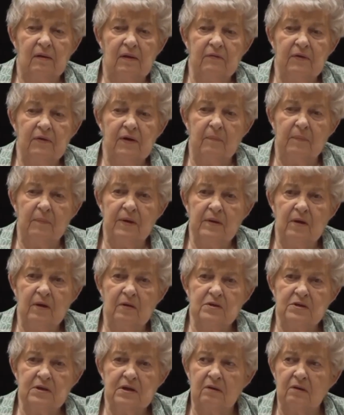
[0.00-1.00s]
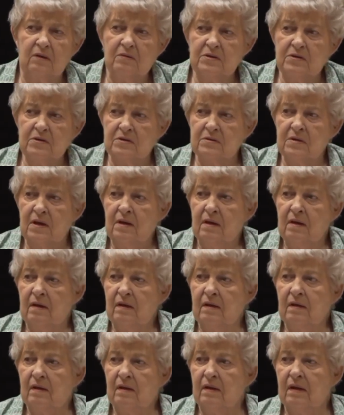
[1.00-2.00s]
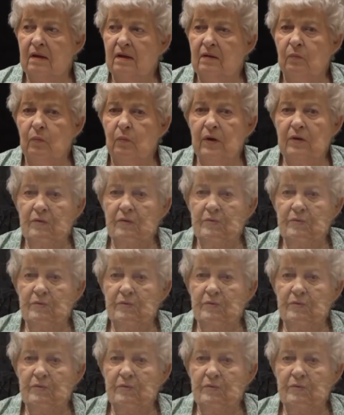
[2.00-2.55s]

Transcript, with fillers: living up in those hills in the